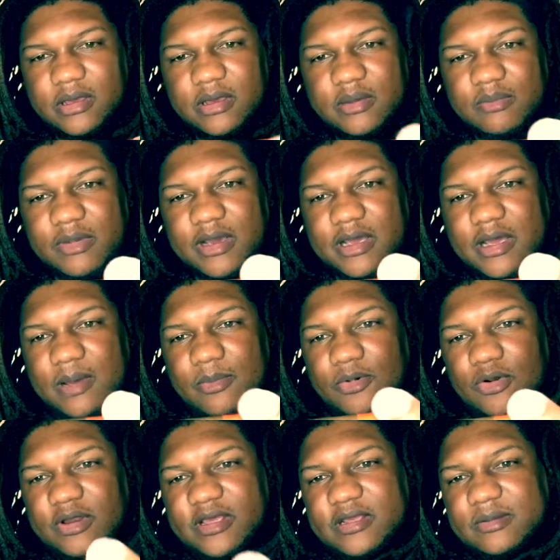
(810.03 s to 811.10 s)
But I'm
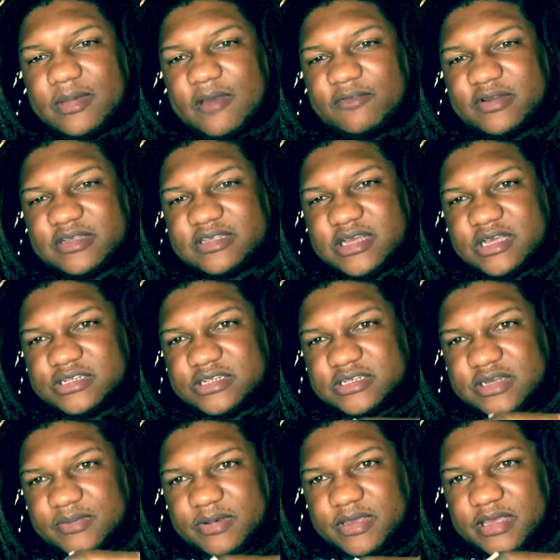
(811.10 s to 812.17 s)
gonna end up having to touch this
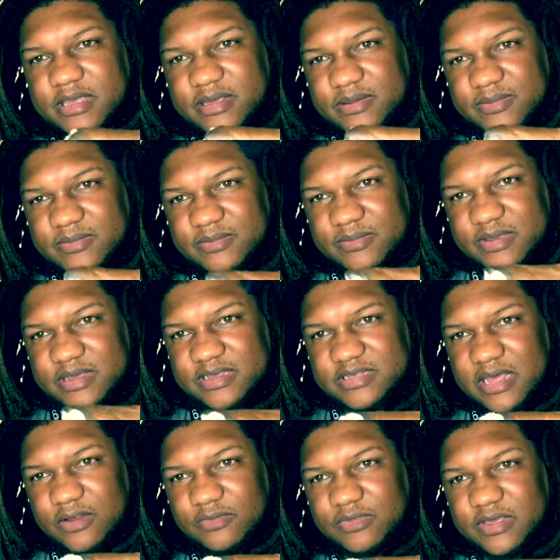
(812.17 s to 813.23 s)
up again because I
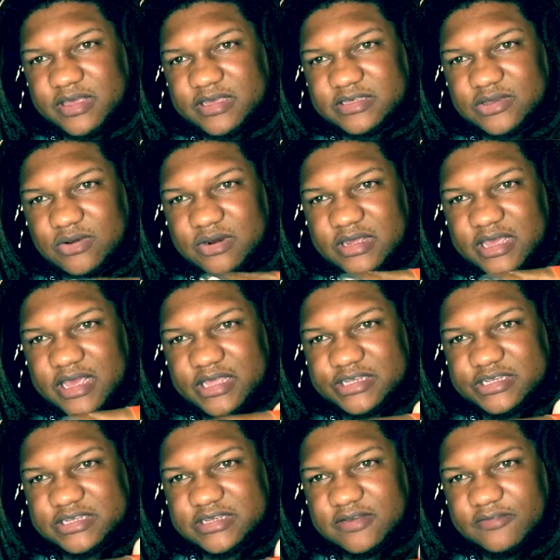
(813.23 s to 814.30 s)
don't think it's gonna catch
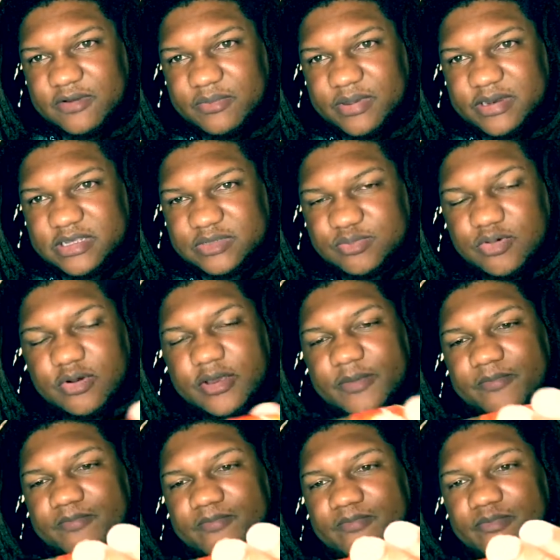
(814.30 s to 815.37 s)
itself up at this point.
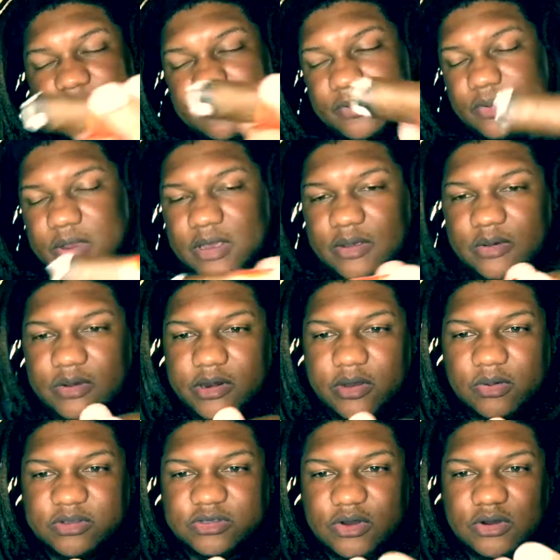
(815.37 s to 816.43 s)

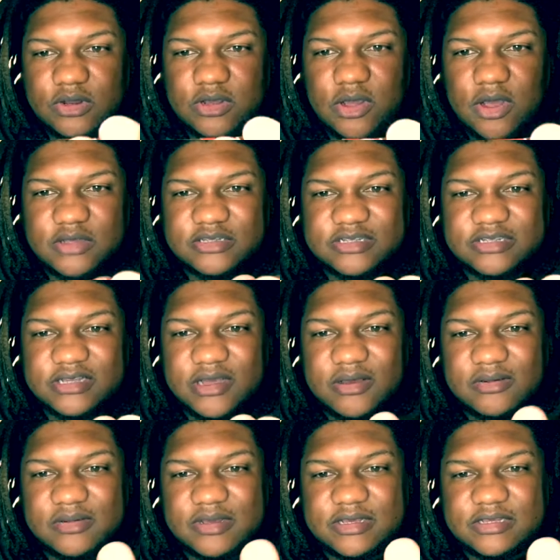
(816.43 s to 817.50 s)
It's gonna cost it some
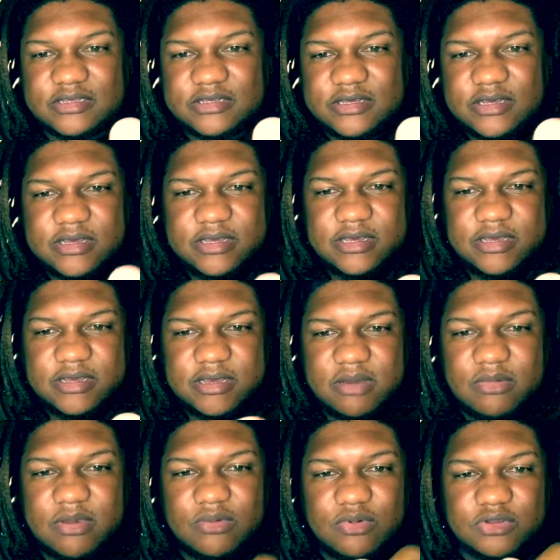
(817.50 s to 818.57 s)
because
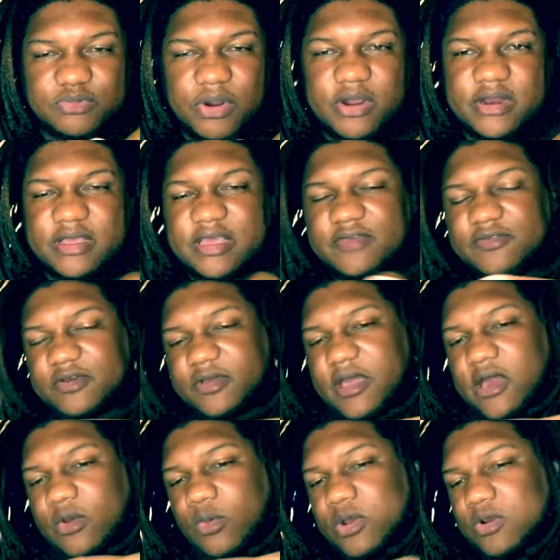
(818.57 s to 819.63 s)
it was burning even, kind
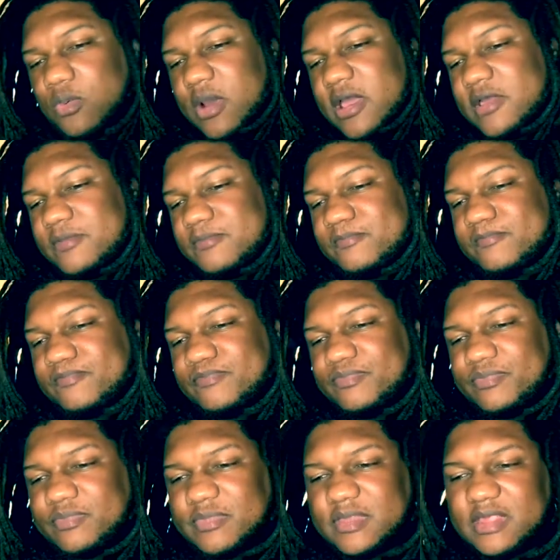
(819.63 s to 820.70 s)
of went away,
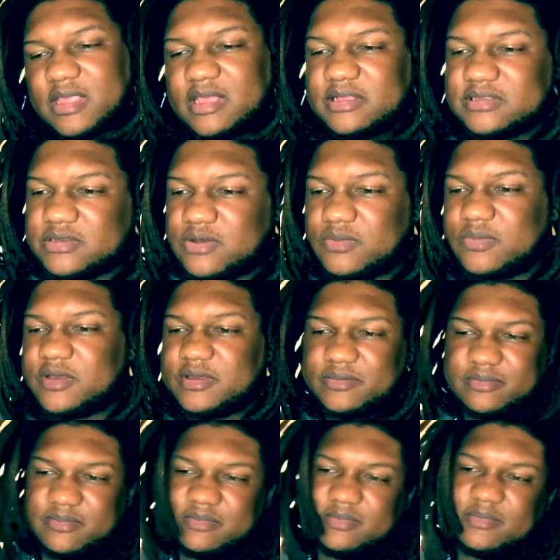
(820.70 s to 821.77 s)
and so, but
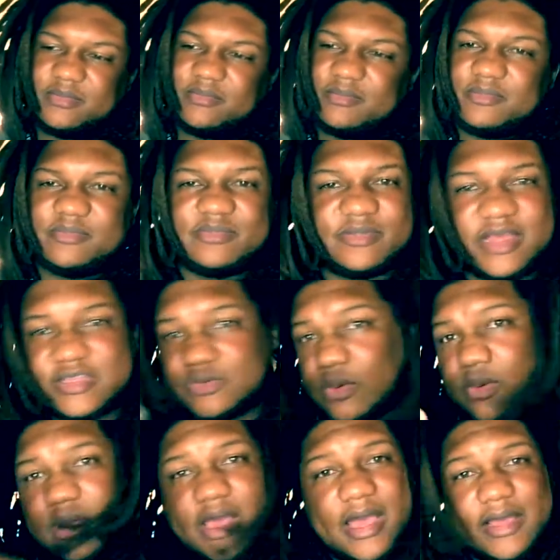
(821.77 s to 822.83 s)
that's what we
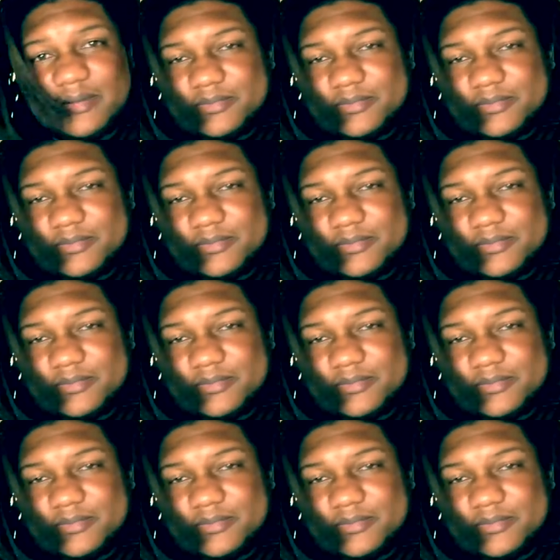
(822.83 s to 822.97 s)
got.